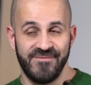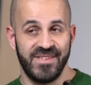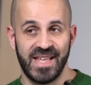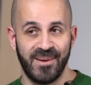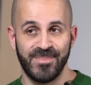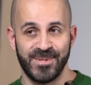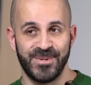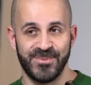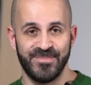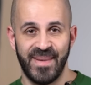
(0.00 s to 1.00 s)

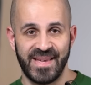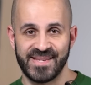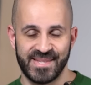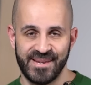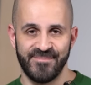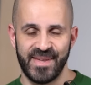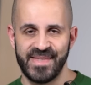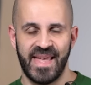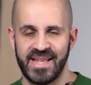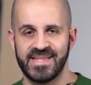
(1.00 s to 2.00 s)
VW makes them
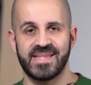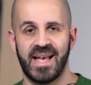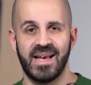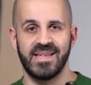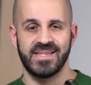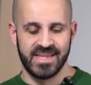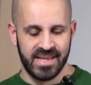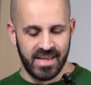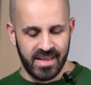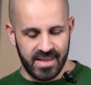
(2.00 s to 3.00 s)
in that size.
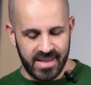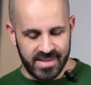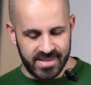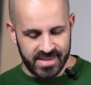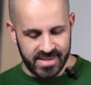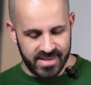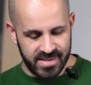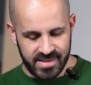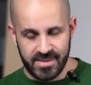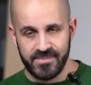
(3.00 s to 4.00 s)
And
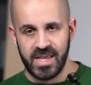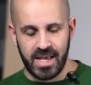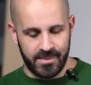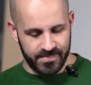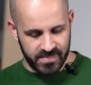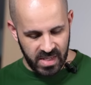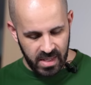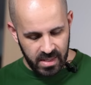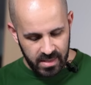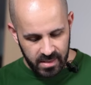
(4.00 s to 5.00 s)
uh, yeah.
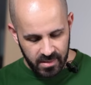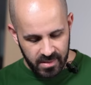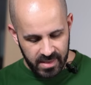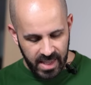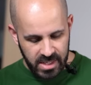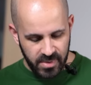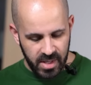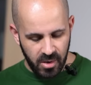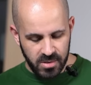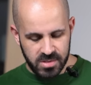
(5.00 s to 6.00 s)

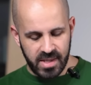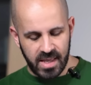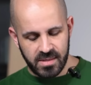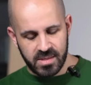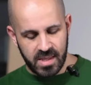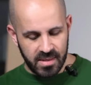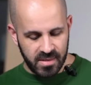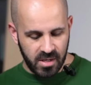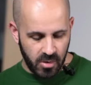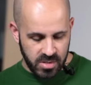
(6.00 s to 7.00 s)
Anyway, altogether
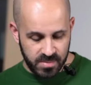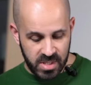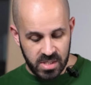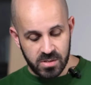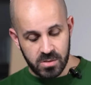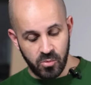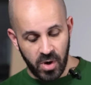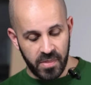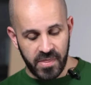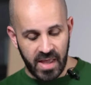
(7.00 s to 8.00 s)
that cost me
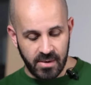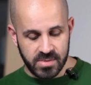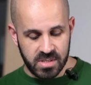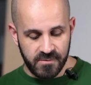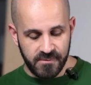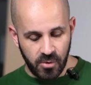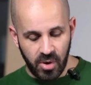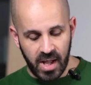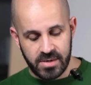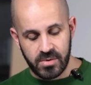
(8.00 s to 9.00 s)

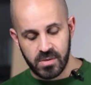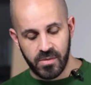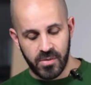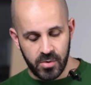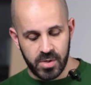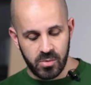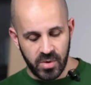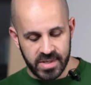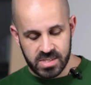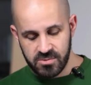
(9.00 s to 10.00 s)

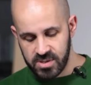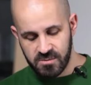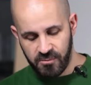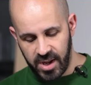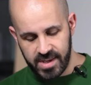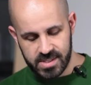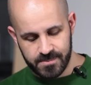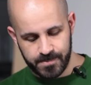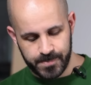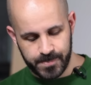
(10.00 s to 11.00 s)
1,431 Swiss francs.